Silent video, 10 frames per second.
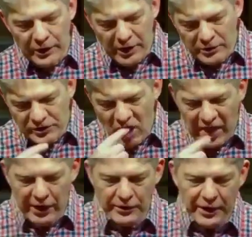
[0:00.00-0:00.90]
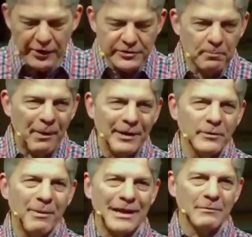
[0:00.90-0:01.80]
So here's, here, here's
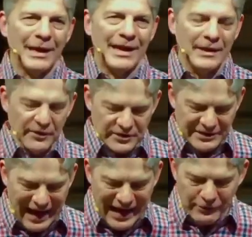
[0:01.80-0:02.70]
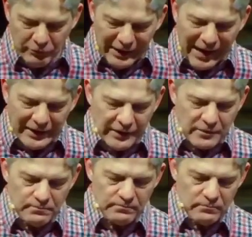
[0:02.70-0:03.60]
the, the bottom line on this God
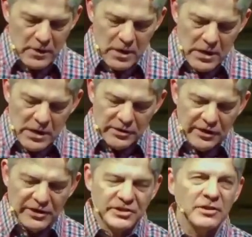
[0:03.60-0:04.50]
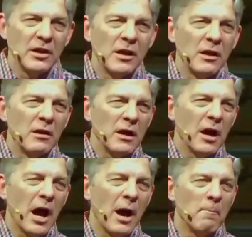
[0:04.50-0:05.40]
created this
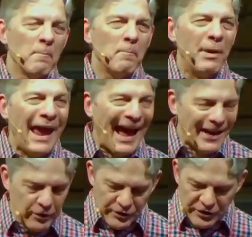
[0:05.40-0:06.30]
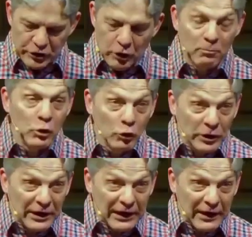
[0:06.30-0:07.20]
um, pattern, this
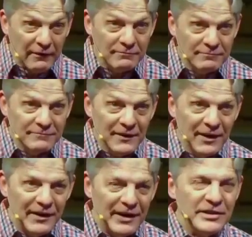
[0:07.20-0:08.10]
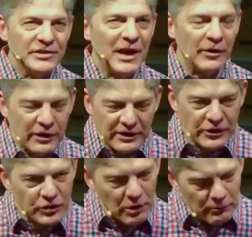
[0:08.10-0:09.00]
community he
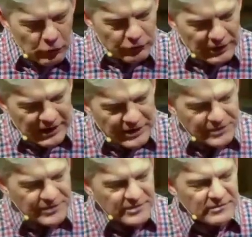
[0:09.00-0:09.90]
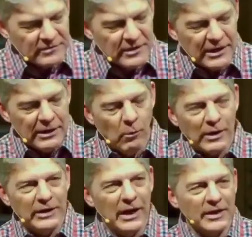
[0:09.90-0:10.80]
started these communities.
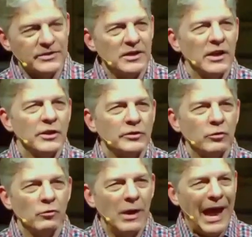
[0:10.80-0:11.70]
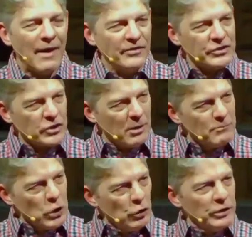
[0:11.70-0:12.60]
He wanted us to have
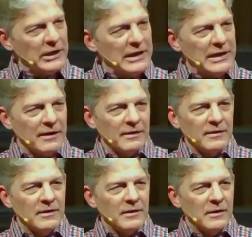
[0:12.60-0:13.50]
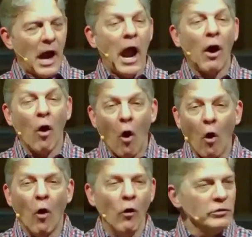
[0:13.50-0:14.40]
this community,
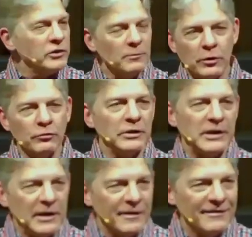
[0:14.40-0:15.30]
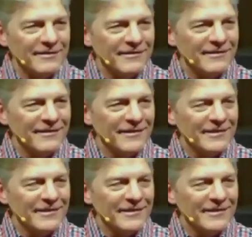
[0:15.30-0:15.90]
our own community.